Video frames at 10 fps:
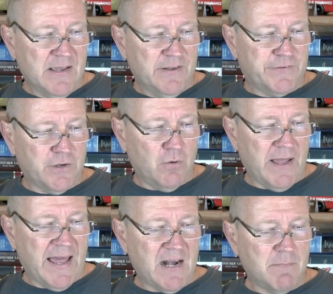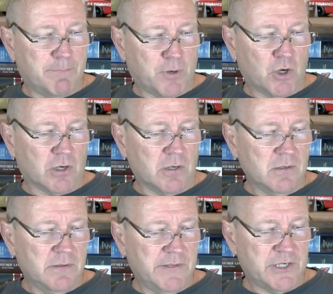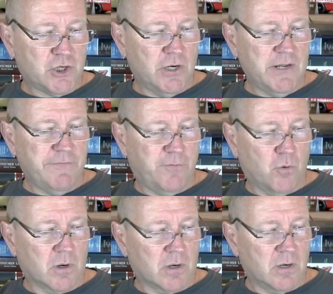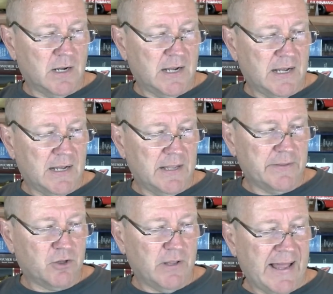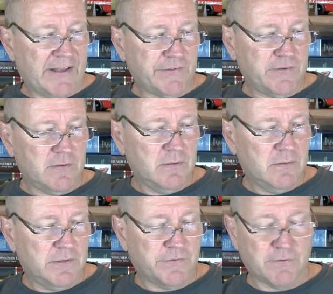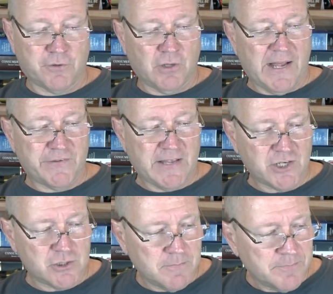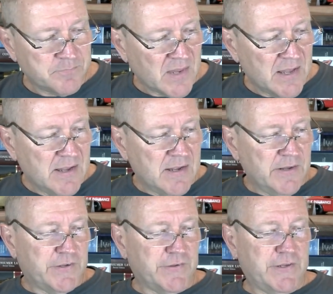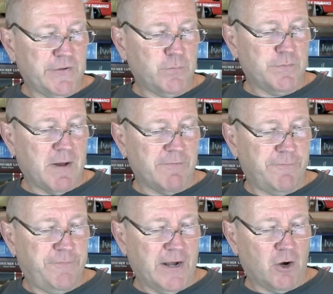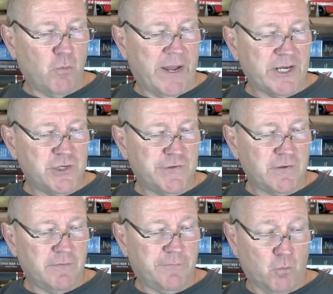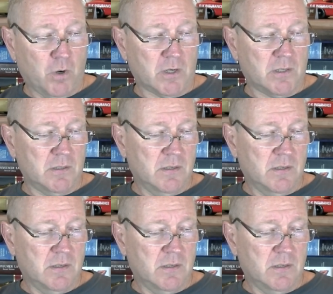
So Adam Berger, the attorney for the class, this is a class action, says this was about fair wages for work.